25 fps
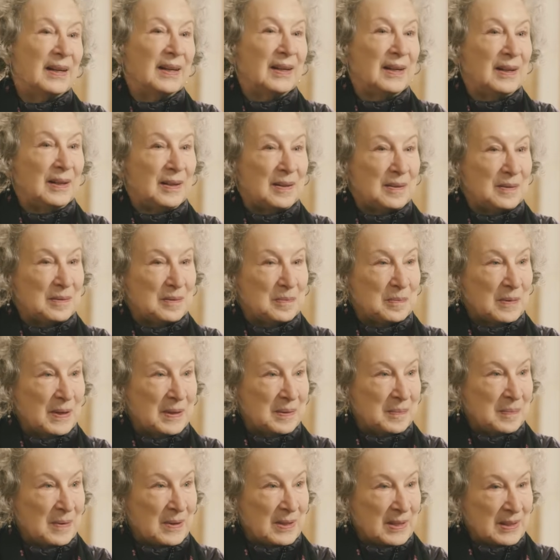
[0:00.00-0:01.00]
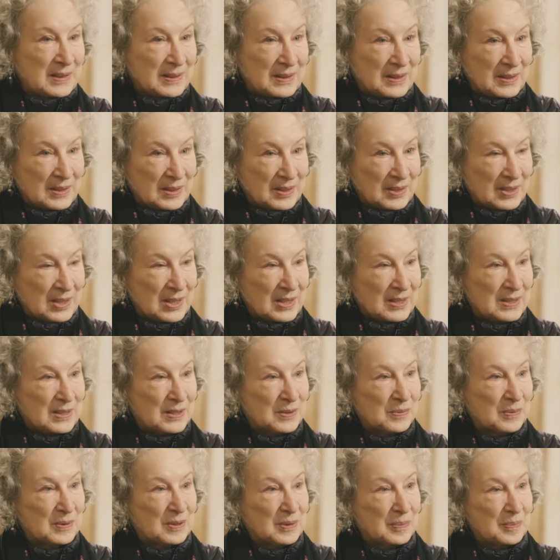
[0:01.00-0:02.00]
When my
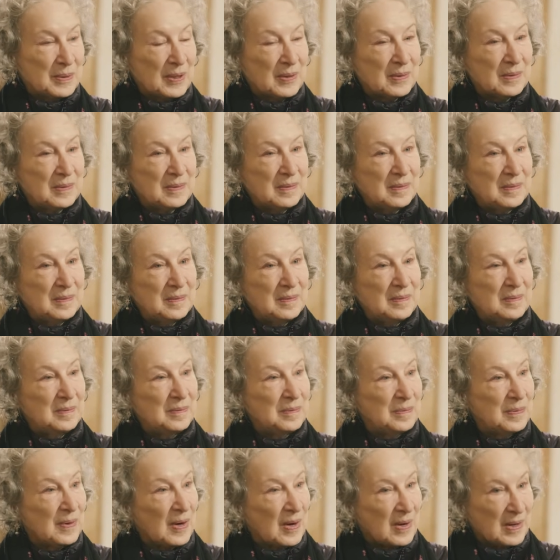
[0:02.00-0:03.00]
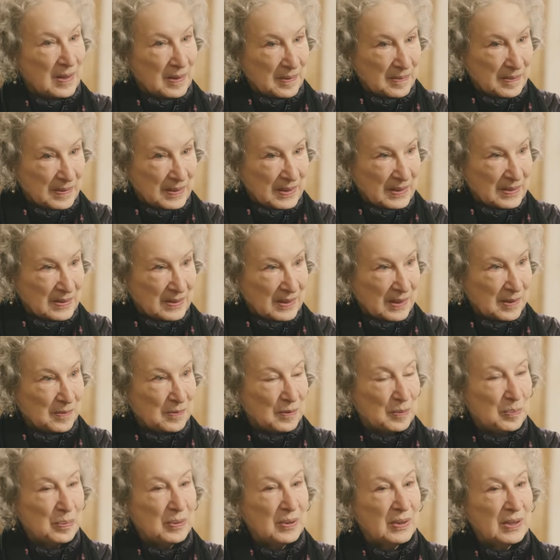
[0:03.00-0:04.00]
kids were about 5, they said,
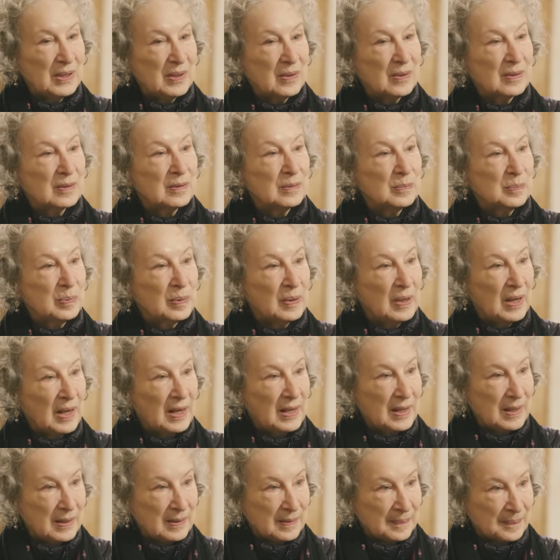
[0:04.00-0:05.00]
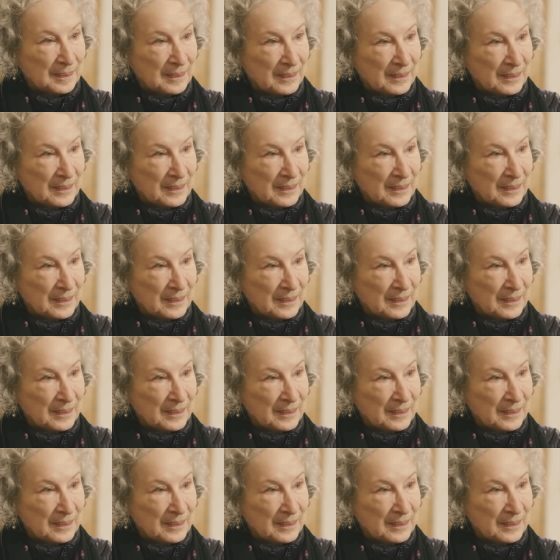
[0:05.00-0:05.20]
we're putting on a play.